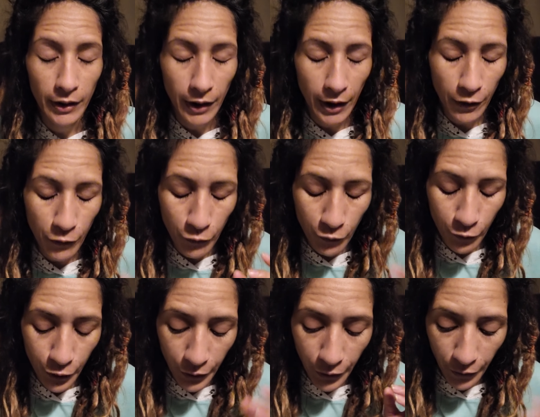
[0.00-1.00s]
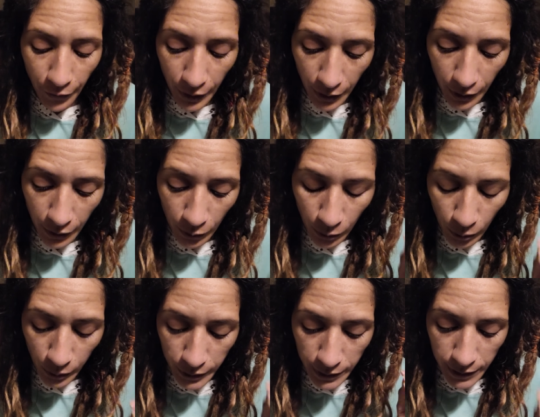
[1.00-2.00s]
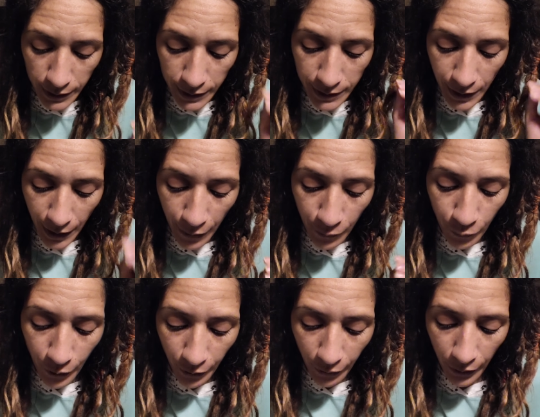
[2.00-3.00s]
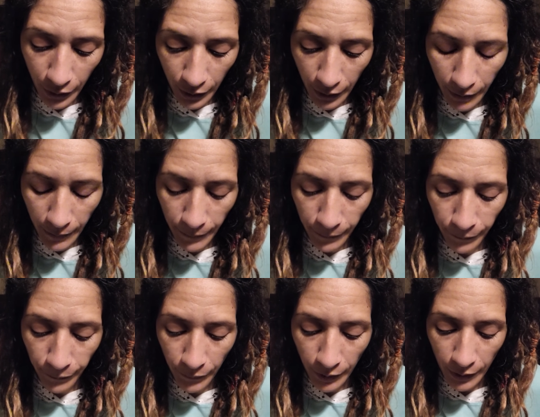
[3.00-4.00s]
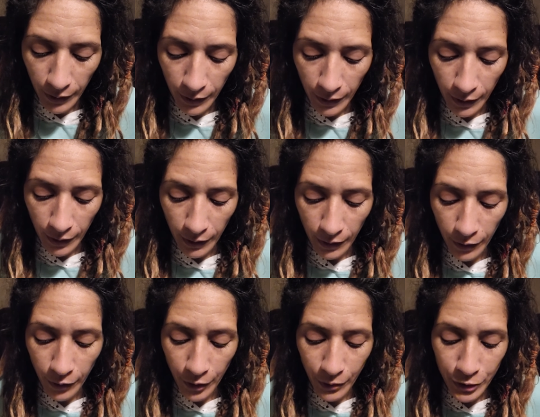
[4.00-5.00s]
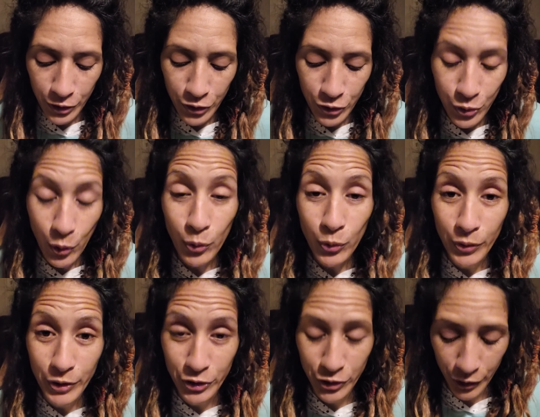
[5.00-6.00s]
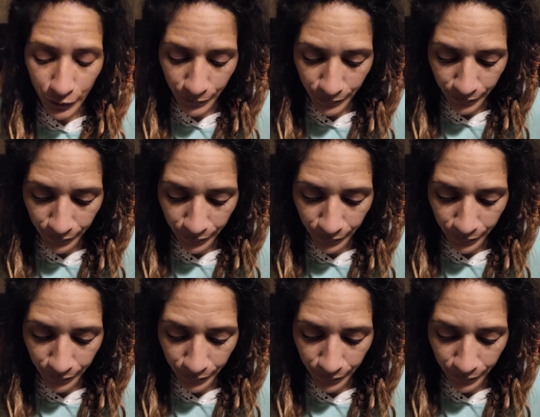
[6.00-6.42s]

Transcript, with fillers: Everything. The Lord sees everything, okay? There is no creature